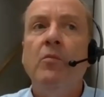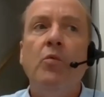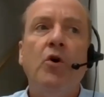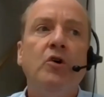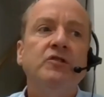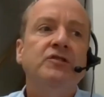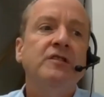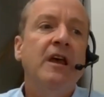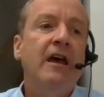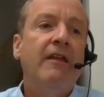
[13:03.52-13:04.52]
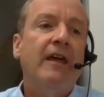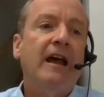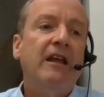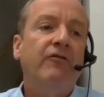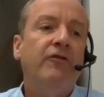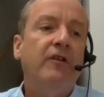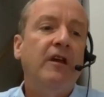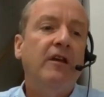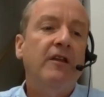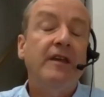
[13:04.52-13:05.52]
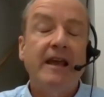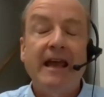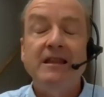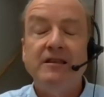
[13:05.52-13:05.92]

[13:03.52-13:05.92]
was that and again,